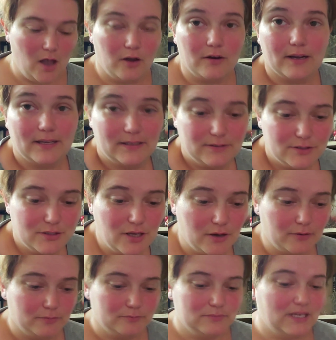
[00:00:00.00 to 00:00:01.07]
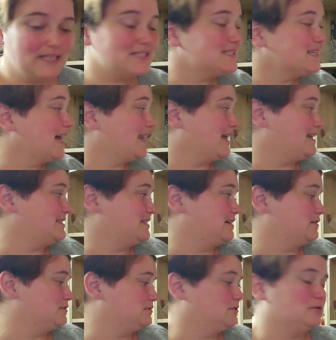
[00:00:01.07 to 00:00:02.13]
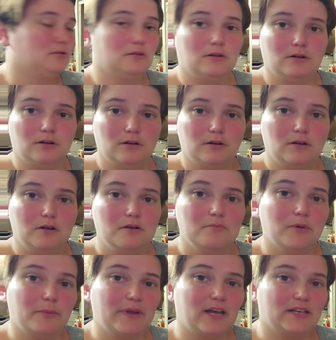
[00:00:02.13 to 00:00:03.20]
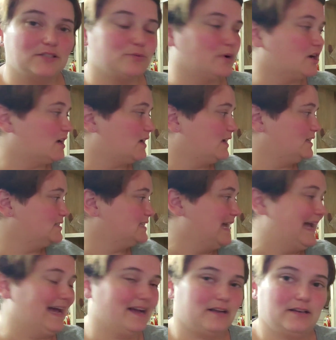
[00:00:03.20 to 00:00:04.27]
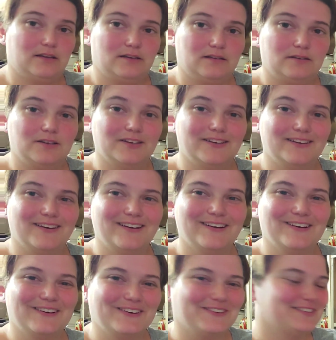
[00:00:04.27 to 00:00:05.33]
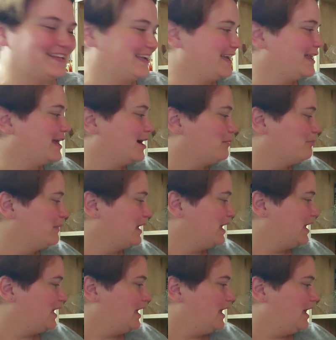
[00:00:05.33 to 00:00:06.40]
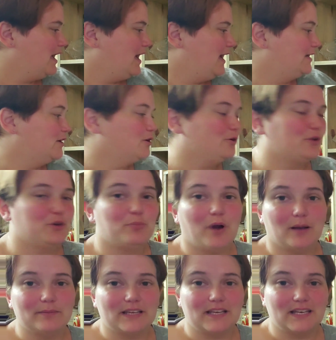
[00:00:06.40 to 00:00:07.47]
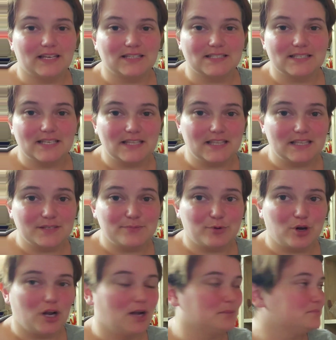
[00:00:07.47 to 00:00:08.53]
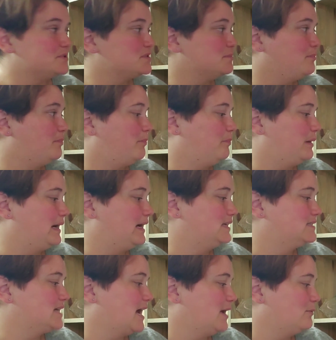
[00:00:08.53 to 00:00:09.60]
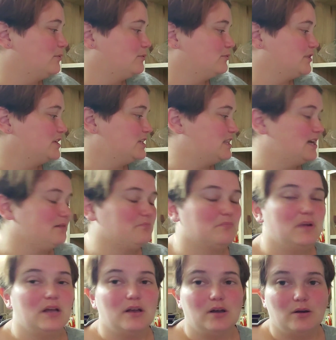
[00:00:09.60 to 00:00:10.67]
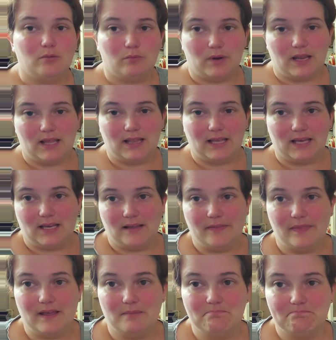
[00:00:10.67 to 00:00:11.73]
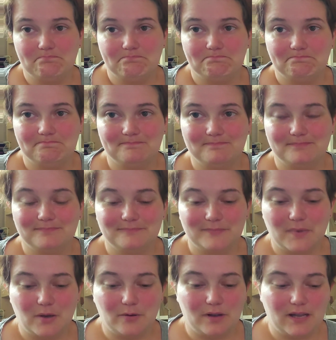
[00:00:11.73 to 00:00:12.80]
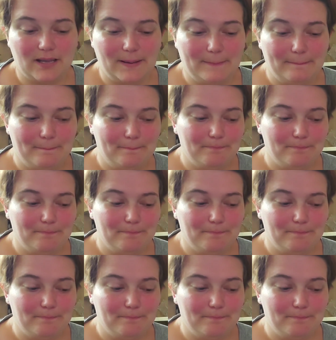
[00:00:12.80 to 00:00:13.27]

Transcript: Alright, so it's not ideal, but we got it to work. I got a tack holding it up. I know you probably cannot see these prompts, but I will read them when I land on them. Okay?